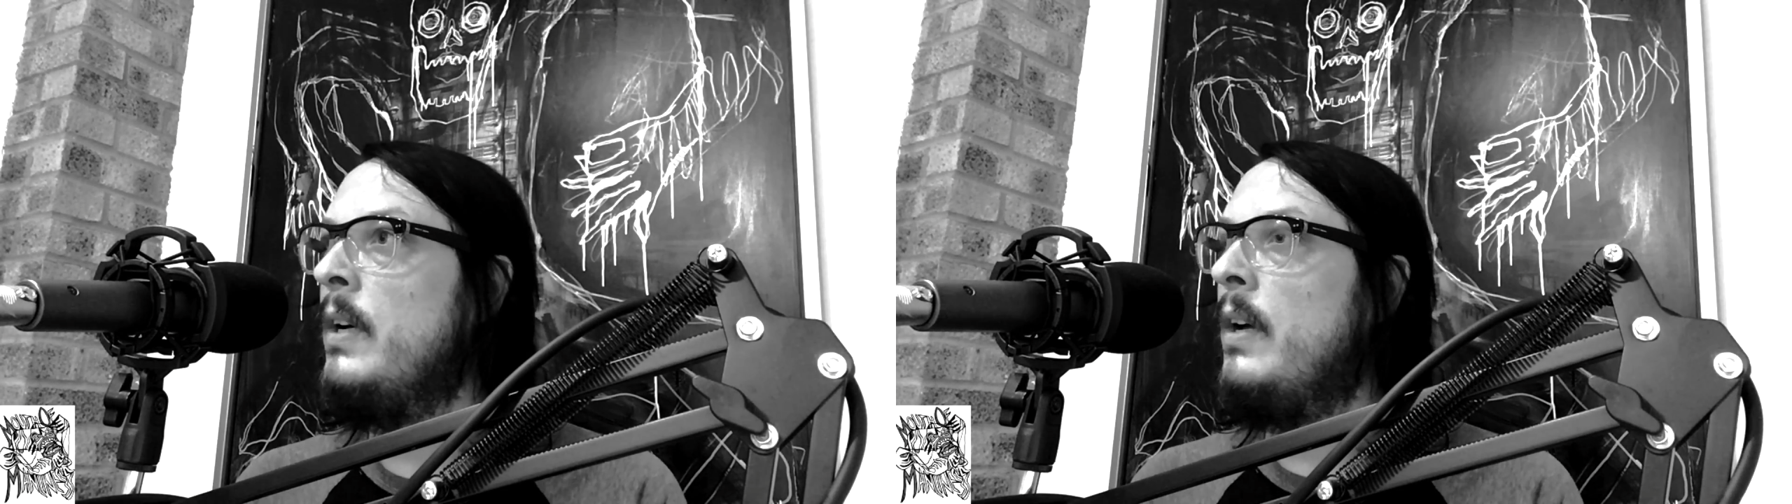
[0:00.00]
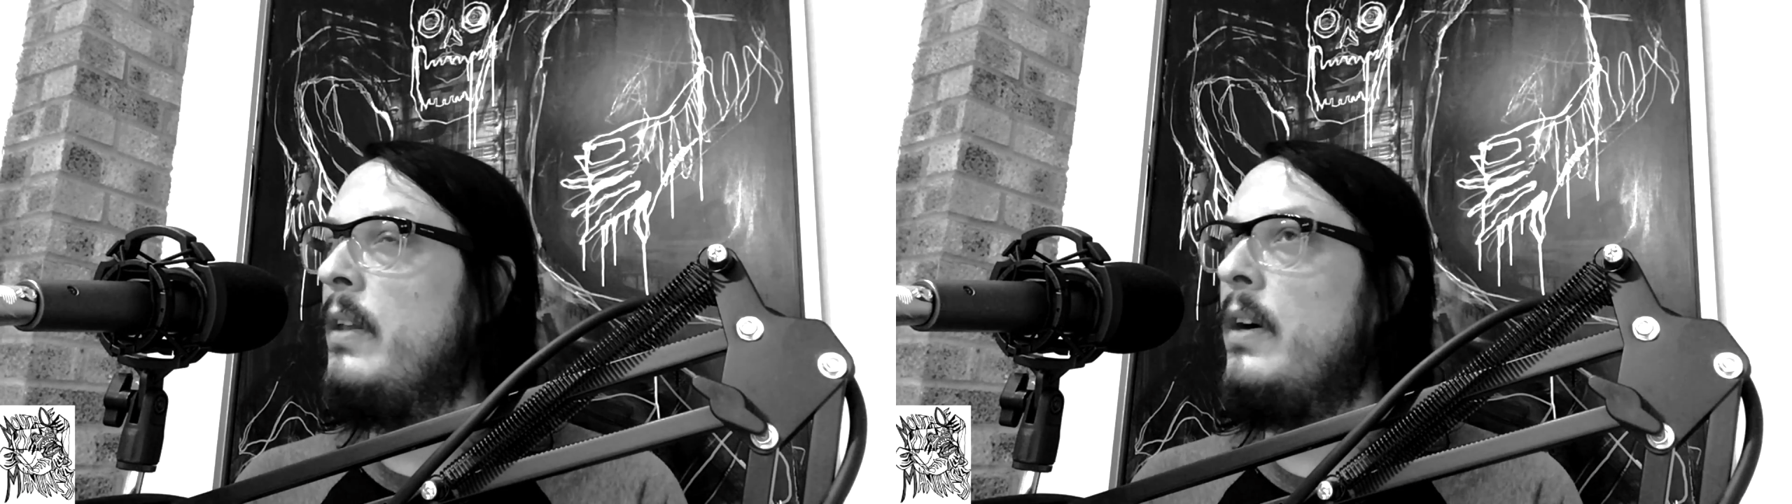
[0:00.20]

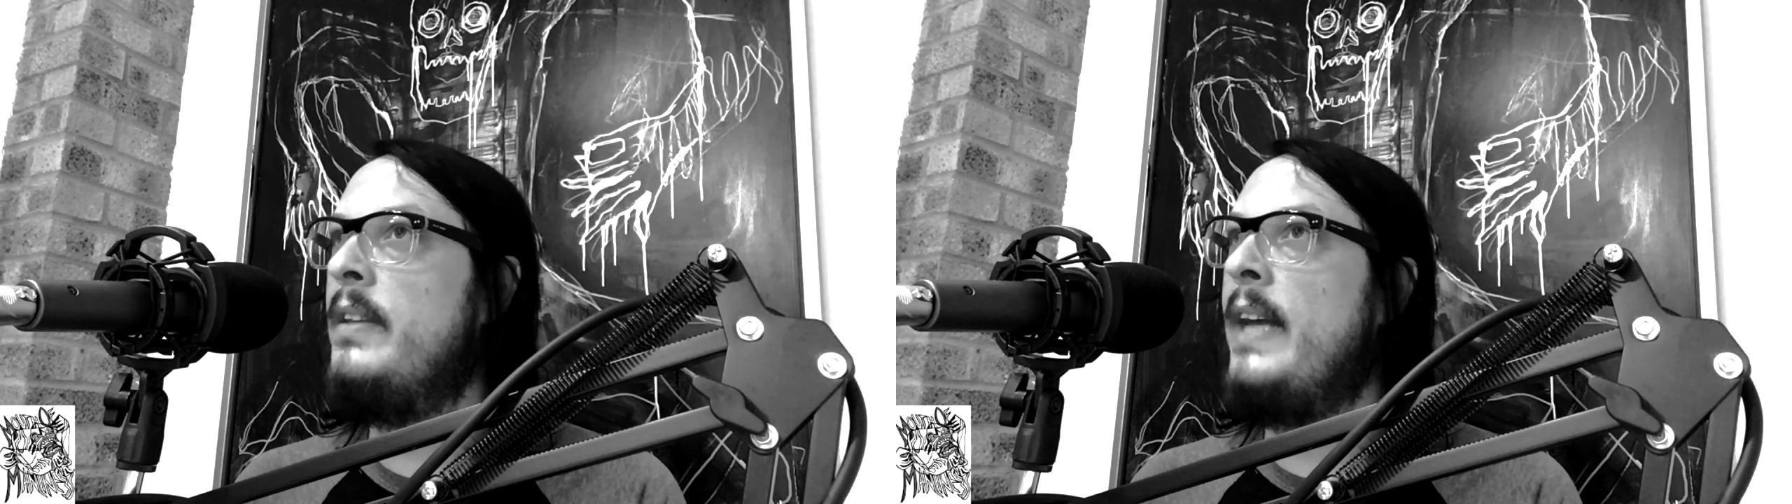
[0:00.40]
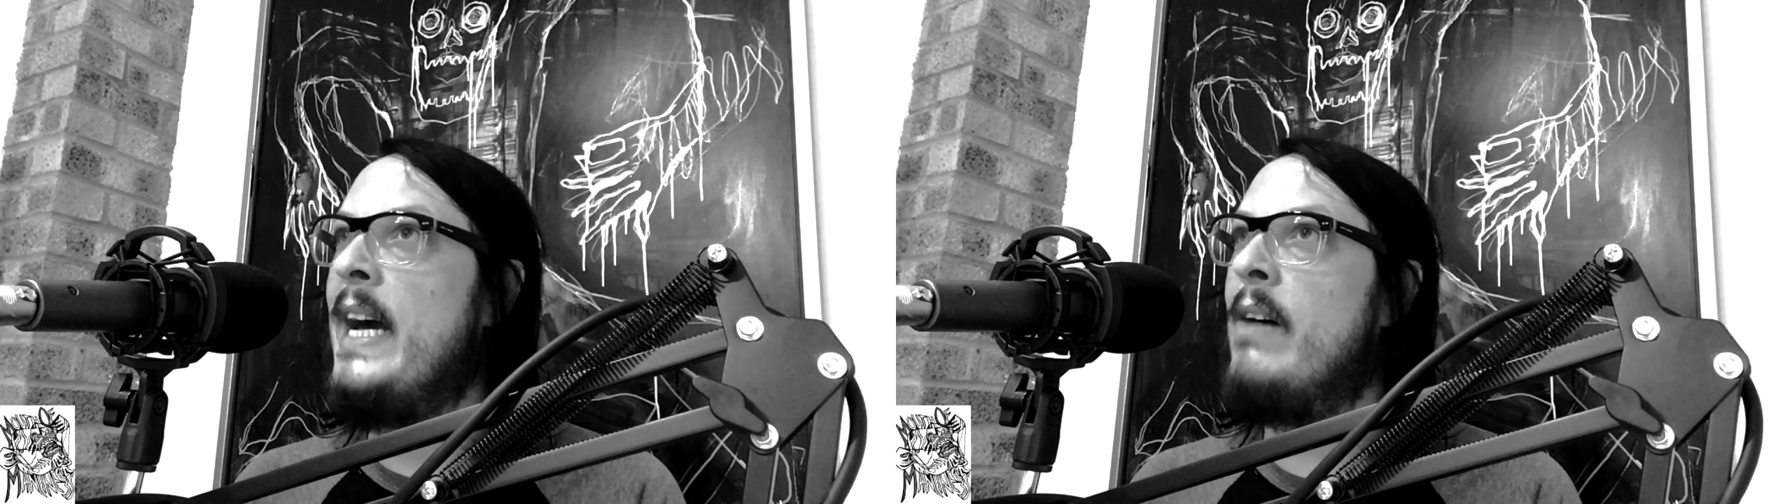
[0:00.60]
that
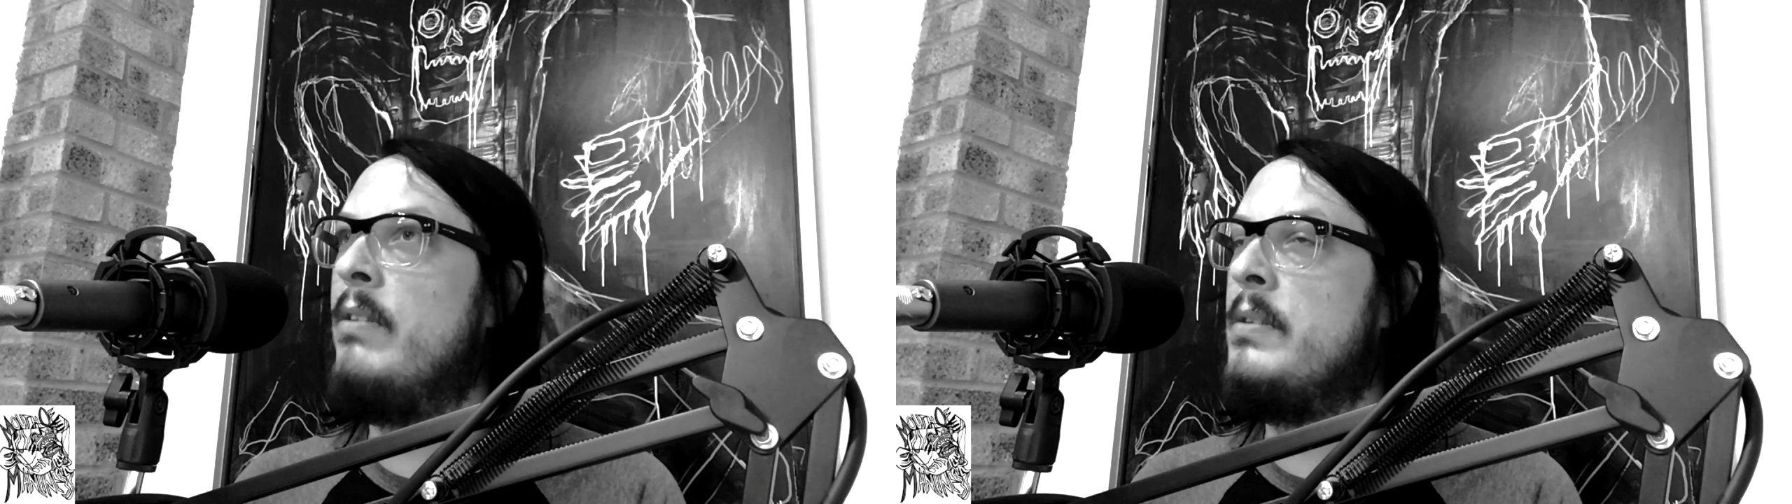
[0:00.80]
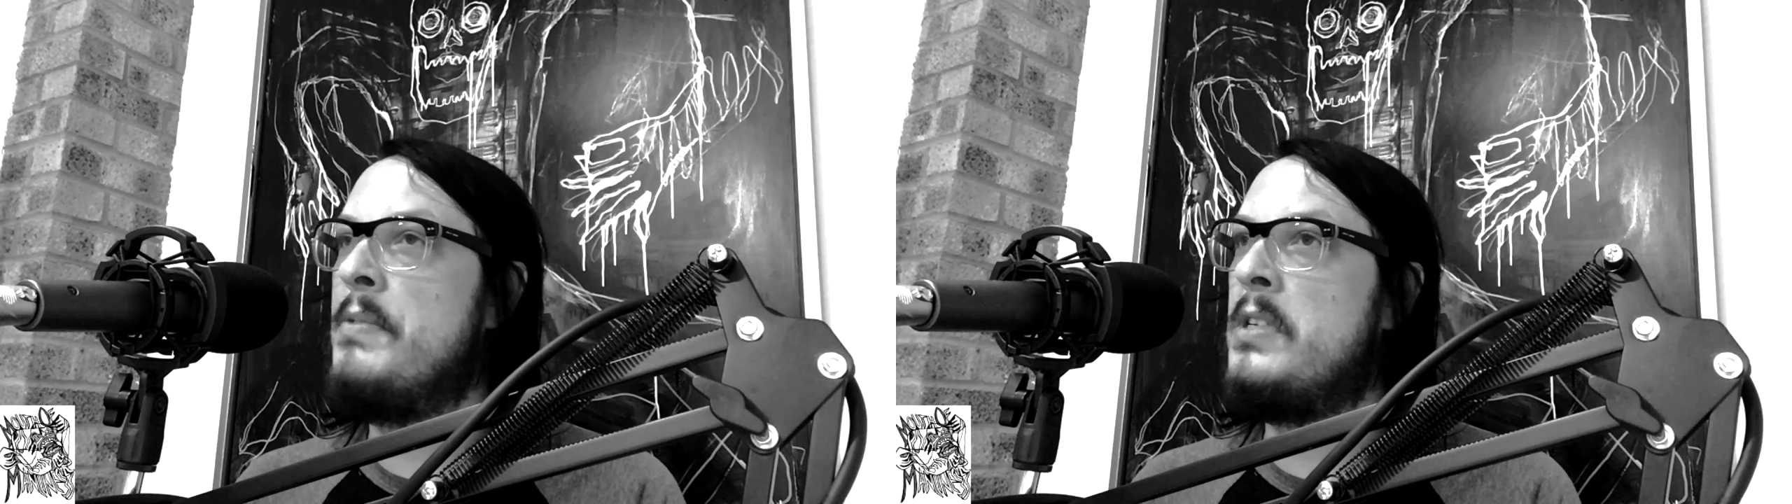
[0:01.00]
now I'm
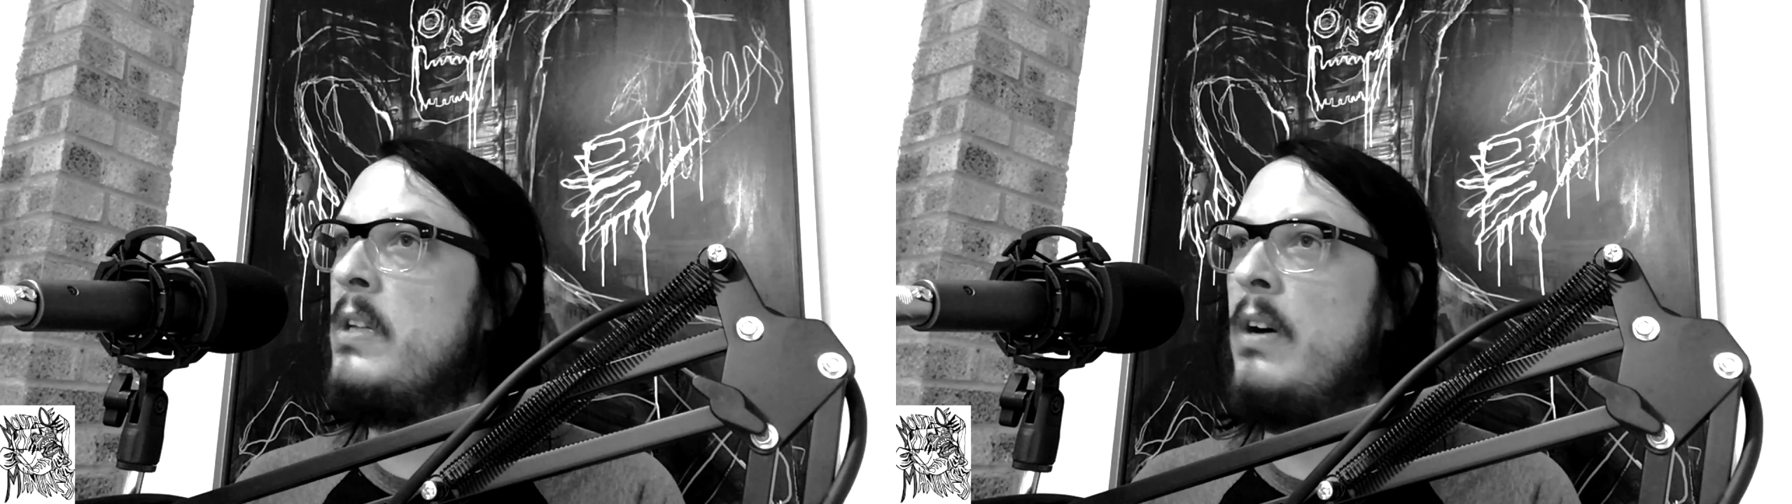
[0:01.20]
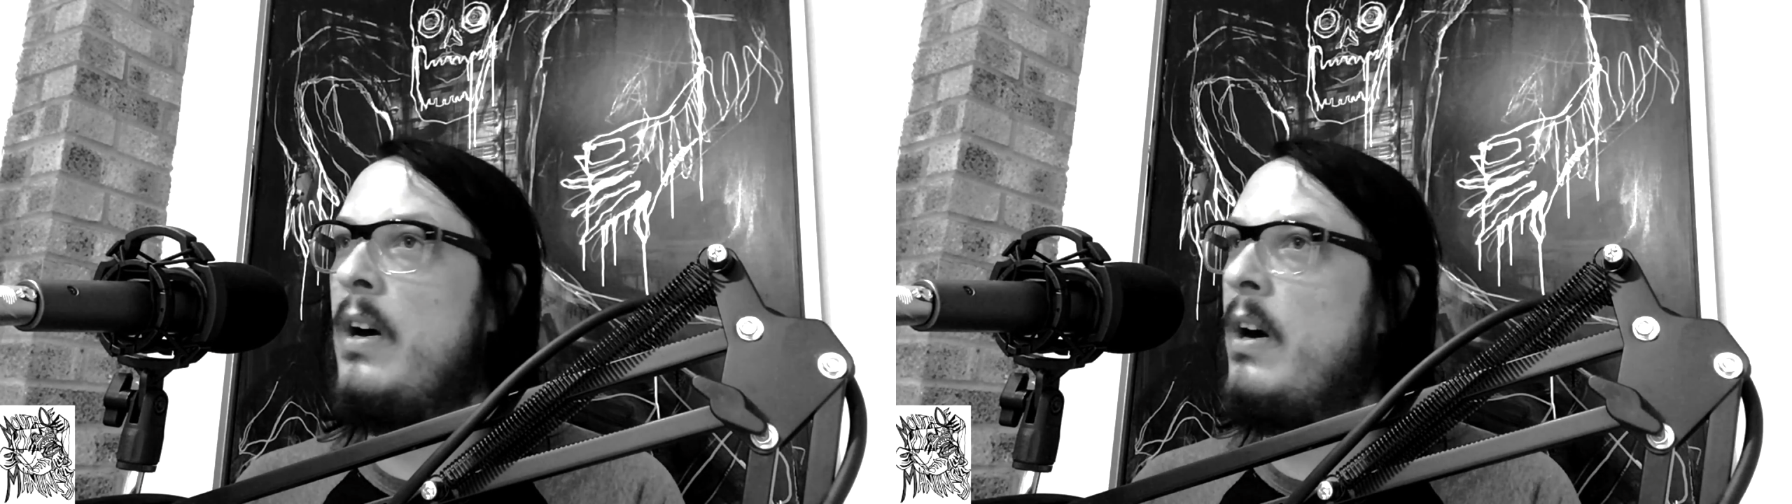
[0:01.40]
just
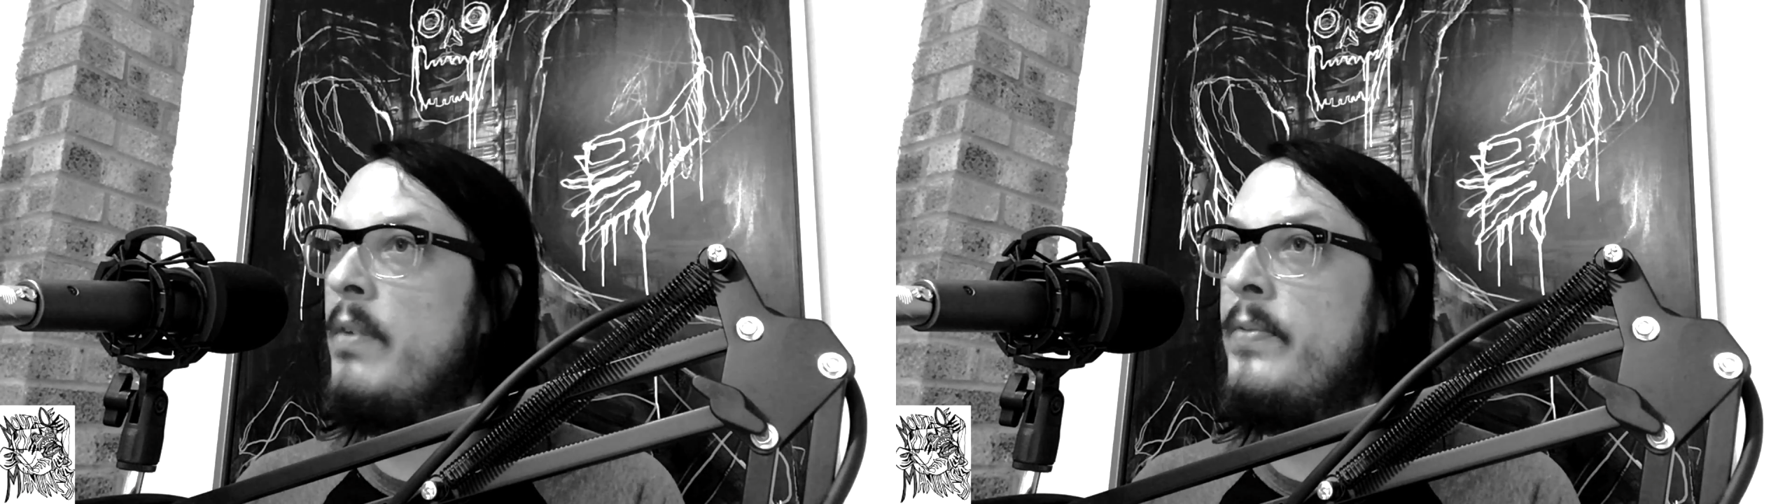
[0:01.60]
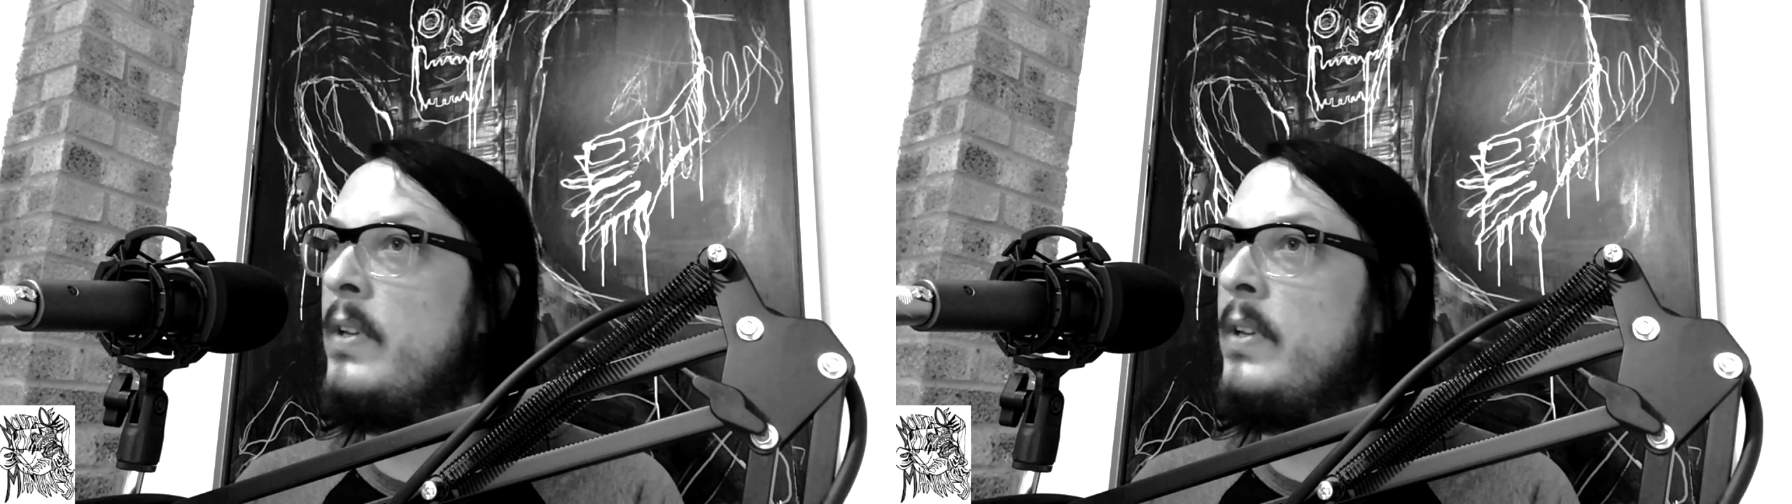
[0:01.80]
like, oh,